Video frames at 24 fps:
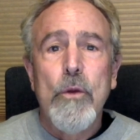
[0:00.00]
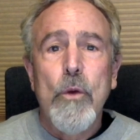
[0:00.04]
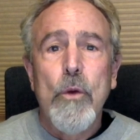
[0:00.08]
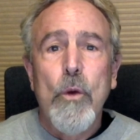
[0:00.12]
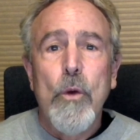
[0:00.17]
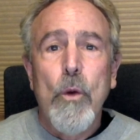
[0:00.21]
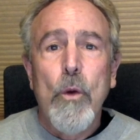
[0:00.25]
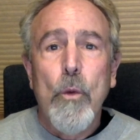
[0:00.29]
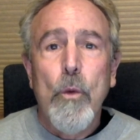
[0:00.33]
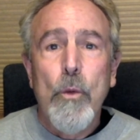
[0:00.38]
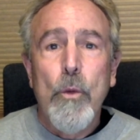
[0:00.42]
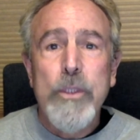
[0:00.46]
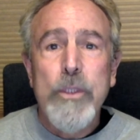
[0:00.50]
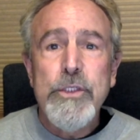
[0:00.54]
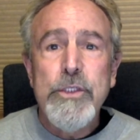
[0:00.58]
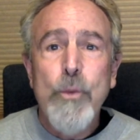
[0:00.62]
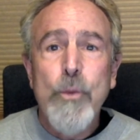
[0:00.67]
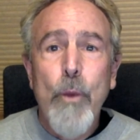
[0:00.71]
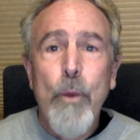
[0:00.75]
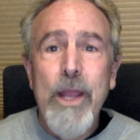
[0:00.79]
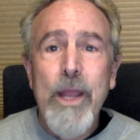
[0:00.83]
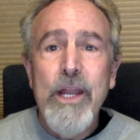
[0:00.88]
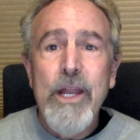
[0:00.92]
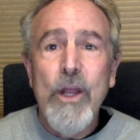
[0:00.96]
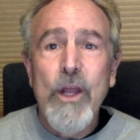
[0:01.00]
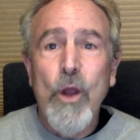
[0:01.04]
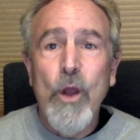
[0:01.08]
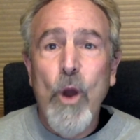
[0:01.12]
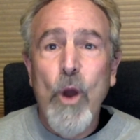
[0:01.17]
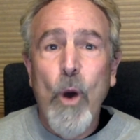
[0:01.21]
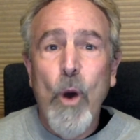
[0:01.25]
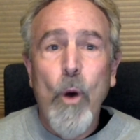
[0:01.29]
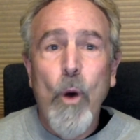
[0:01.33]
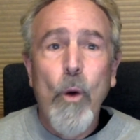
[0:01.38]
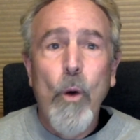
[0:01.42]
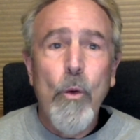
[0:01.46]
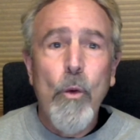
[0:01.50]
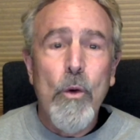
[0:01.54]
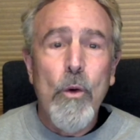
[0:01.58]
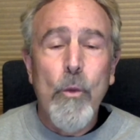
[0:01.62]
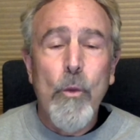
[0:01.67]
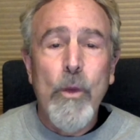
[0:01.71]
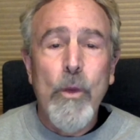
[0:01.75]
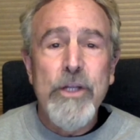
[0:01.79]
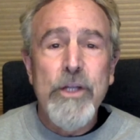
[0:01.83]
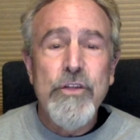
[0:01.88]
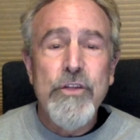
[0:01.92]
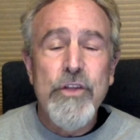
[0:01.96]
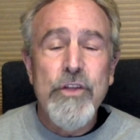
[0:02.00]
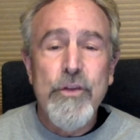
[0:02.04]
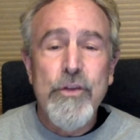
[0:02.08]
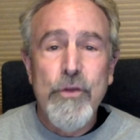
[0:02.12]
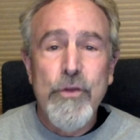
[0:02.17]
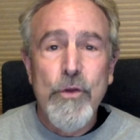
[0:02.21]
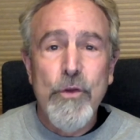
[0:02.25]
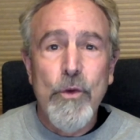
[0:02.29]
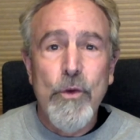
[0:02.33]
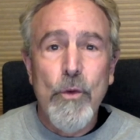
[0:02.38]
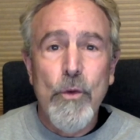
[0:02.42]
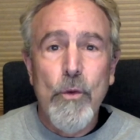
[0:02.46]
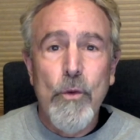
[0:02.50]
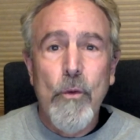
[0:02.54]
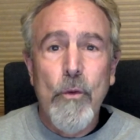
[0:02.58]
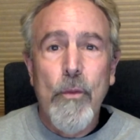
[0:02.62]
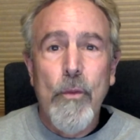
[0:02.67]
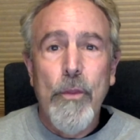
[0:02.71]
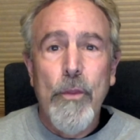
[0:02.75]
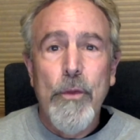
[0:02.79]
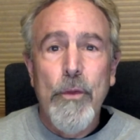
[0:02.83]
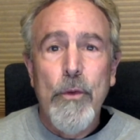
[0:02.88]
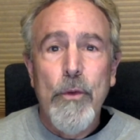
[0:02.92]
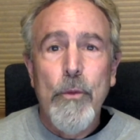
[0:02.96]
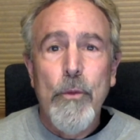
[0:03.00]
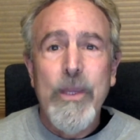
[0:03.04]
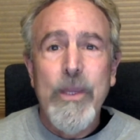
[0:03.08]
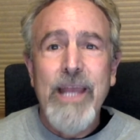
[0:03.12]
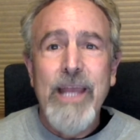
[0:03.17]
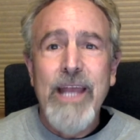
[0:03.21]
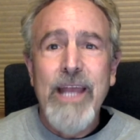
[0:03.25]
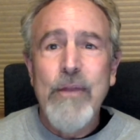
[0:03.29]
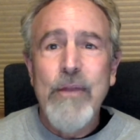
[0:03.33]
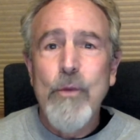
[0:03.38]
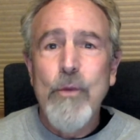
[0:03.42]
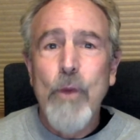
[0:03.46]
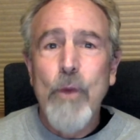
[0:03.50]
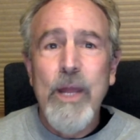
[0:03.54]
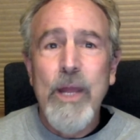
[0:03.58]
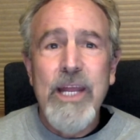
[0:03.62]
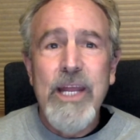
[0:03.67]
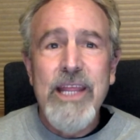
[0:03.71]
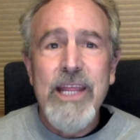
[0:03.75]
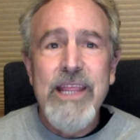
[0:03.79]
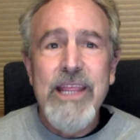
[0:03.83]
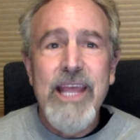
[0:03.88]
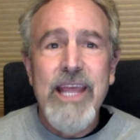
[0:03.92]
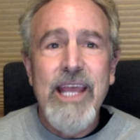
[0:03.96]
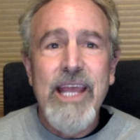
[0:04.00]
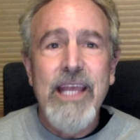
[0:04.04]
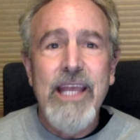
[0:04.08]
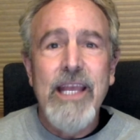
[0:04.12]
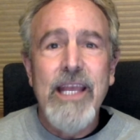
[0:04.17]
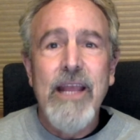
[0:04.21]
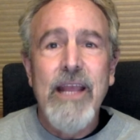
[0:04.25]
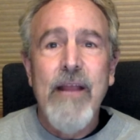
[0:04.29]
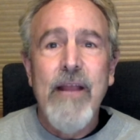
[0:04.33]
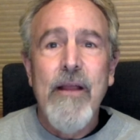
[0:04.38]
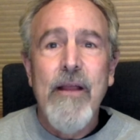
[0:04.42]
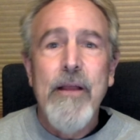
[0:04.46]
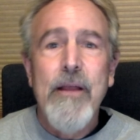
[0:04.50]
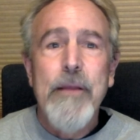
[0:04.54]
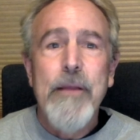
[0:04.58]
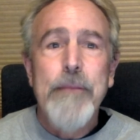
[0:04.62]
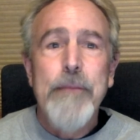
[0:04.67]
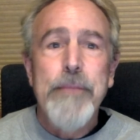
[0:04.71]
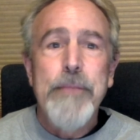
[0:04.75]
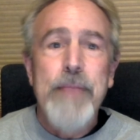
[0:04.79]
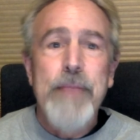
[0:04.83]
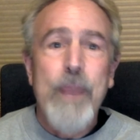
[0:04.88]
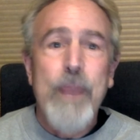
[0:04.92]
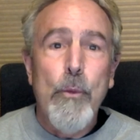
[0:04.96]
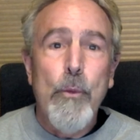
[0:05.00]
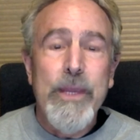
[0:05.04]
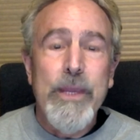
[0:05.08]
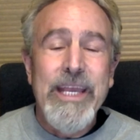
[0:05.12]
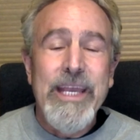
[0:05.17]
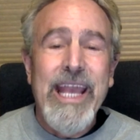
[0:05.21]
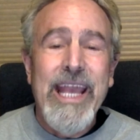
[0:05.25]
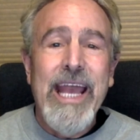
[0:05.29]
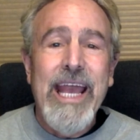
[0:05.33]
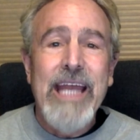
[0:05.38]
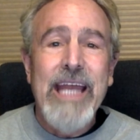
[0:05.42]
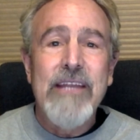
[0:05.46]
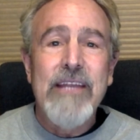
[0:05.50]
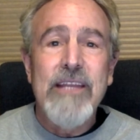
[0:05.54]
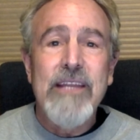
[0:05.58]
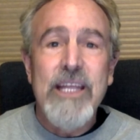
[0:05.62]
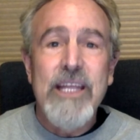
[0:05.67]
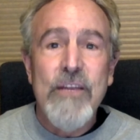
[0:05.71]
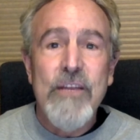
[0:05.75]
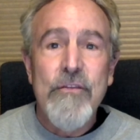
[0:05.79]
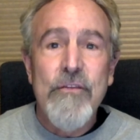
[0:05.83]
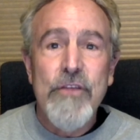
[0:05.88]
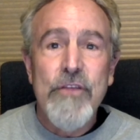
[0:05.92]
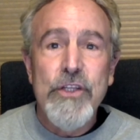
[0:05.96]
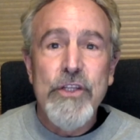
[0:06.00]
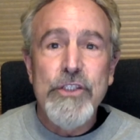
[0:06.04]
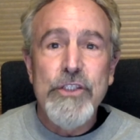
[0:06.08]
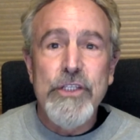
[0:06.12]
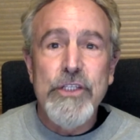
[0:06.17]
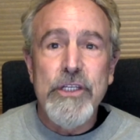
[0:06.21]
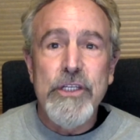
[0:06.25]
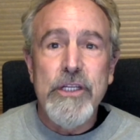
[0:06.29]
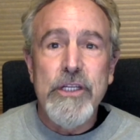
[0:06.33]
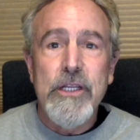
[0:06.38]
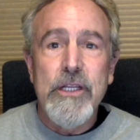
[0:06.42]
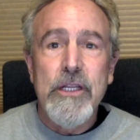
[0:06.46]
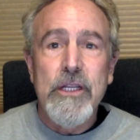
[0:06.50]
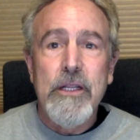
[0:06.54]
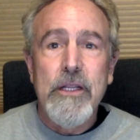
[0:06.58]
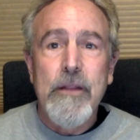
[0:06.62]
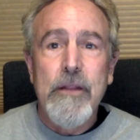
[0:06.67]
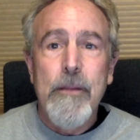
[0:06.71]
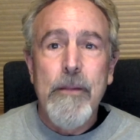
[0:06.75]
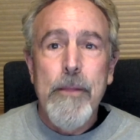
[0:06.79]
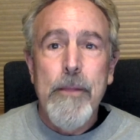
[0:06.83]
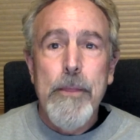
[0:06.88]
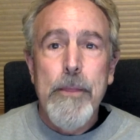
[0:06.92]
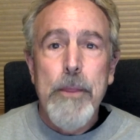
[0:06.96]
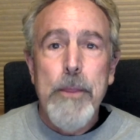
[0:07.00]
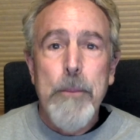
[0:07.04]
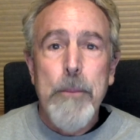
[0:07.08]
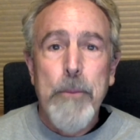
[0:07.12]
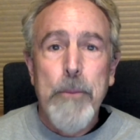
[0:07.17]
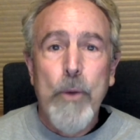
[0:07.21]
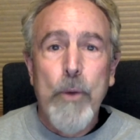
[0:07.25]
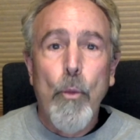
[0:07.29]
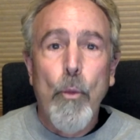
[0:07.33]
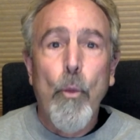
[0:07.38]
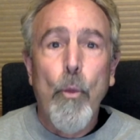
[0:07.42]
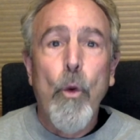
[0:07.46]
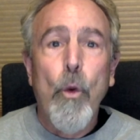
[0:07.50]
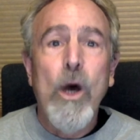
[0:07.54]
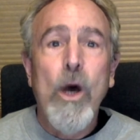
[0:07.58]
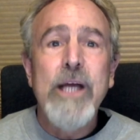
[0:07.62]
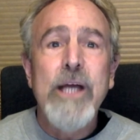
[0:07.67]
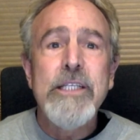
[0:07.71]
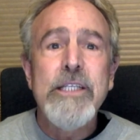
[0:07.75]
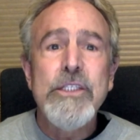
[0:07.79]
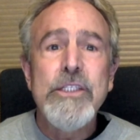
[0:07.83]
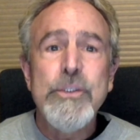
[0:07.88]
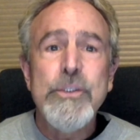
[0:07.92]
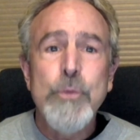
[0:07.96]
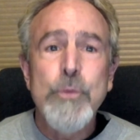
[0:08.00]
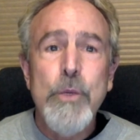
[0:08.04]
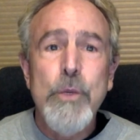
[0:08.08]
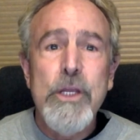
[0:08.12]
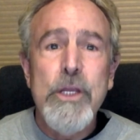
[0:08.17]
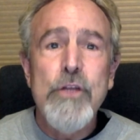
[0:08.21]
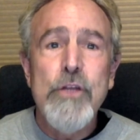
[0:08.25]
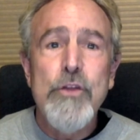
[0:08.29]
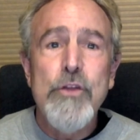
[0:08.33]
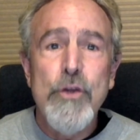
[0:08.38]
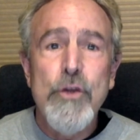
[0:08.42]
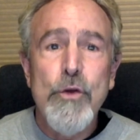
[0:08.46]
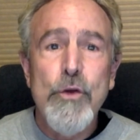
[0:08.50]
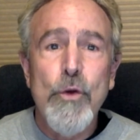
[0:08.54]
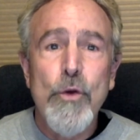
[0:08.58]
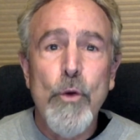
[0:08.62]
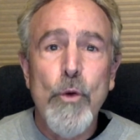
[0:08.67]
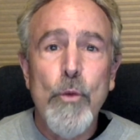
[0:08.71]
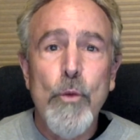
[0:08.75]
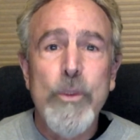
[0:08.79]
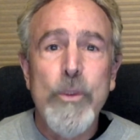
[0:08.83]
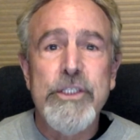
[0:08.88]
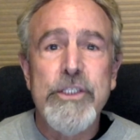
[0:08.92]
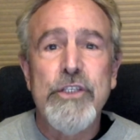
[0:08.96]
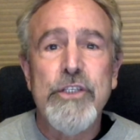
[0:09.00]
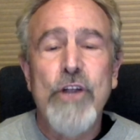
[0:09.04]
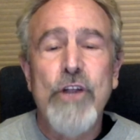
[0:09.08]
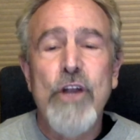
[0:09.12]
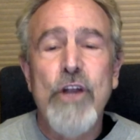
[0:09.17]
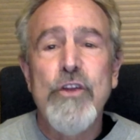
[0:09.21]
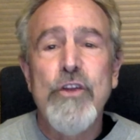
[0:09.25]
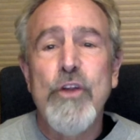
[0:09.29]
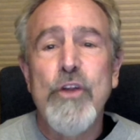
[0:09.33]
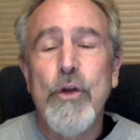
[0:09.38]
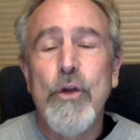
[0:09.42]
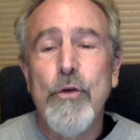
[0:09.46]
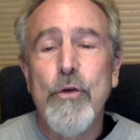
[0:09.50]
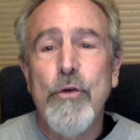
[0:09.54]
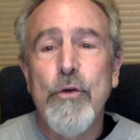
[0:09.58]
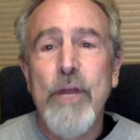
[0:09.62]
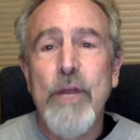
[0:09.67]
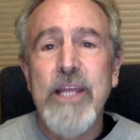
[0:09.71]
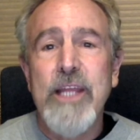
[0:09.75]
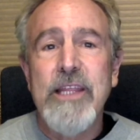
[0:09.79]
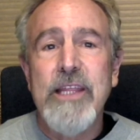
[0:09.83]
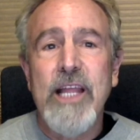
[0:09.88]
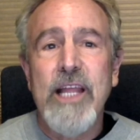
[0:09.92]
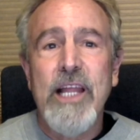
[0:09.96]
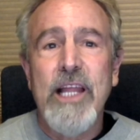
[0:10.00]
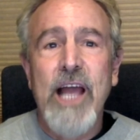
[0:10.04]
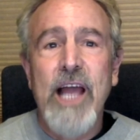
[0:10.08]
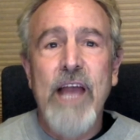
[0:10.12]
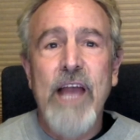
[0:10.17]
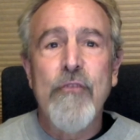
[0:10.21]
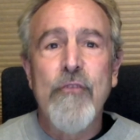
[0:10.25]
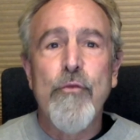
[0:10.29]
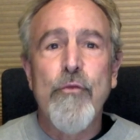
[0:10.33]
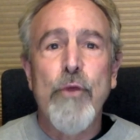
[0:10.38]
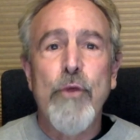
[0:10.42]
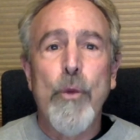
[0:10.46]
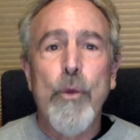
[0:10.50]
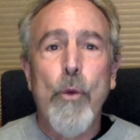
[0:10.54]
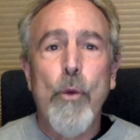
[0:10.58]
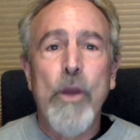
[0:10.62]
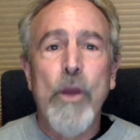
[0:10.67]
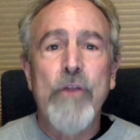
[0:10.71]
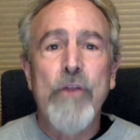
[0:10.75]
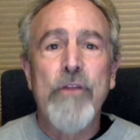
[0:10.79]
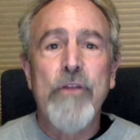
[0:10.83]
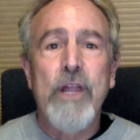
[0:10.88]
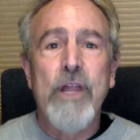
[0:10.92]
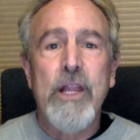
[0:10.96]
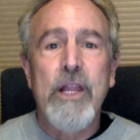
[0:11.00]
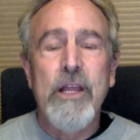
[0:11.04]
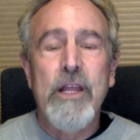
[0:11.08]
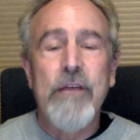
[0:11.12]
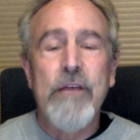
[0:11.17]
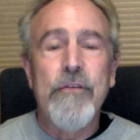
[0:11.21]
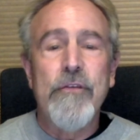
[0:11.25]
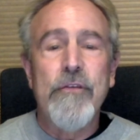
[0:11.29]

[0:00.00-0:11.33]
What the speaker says: which way to go or what to do. We can't do anything that we can't envision. But once we do, we start to create the life we want to live.